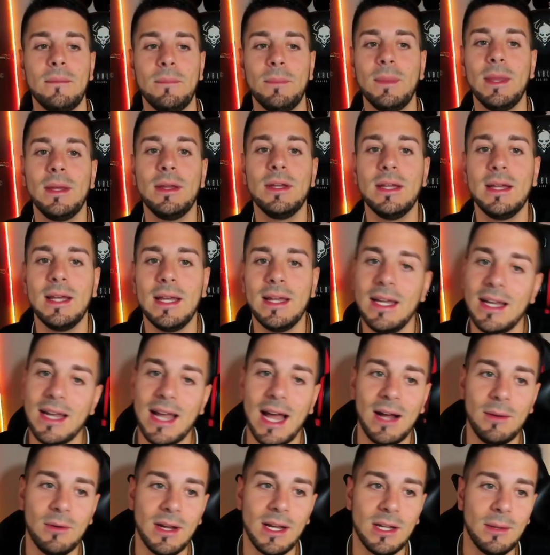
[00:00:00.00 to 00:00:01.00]
Personally,
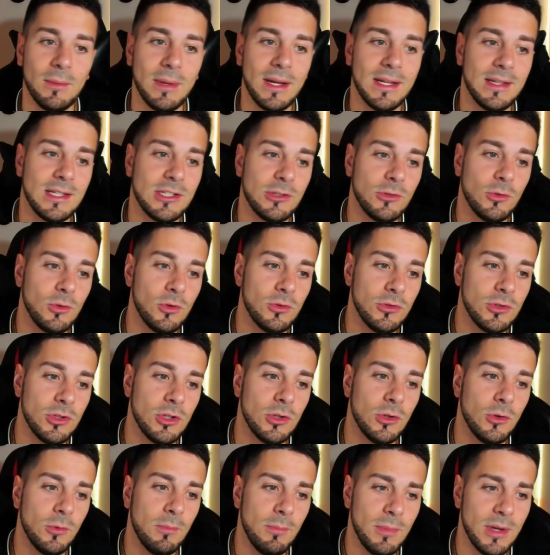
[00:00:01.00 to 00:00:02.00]
I recommend this move to
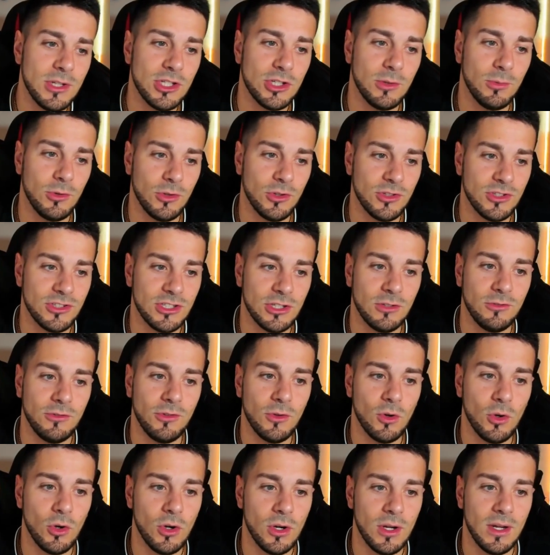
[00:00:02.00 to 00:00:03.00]
you, bishop to
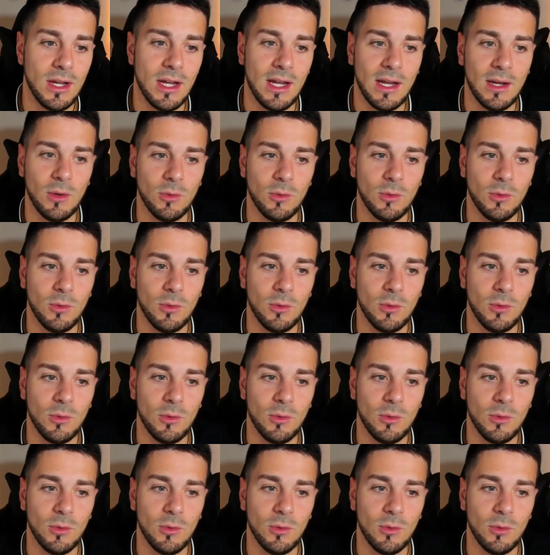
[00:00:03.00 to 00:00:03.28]
c4,